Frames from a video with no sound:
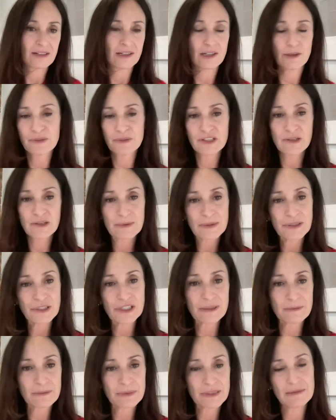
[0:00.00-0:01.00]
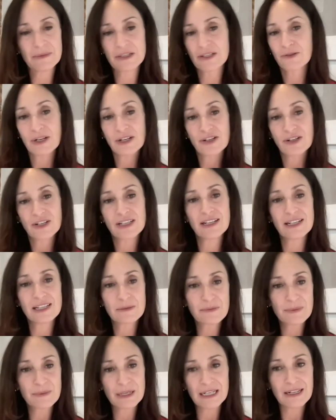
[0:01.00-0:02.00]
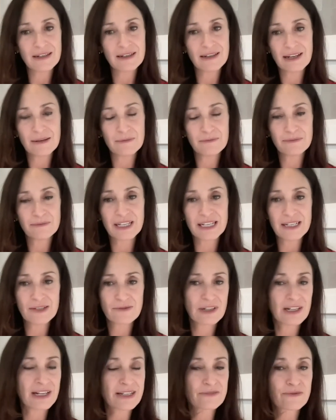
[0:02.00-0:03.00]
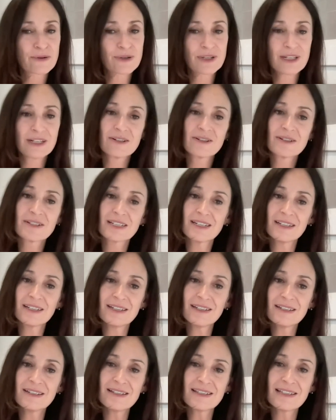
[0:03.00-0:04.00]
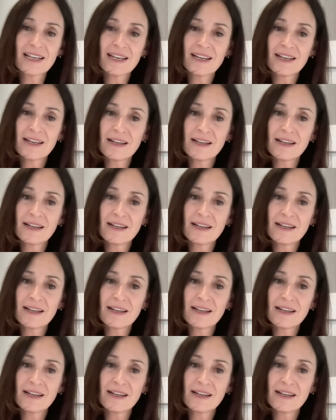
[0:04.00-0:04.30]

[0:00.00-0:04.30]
the López Obrador administration that's been in, in place for the last four years is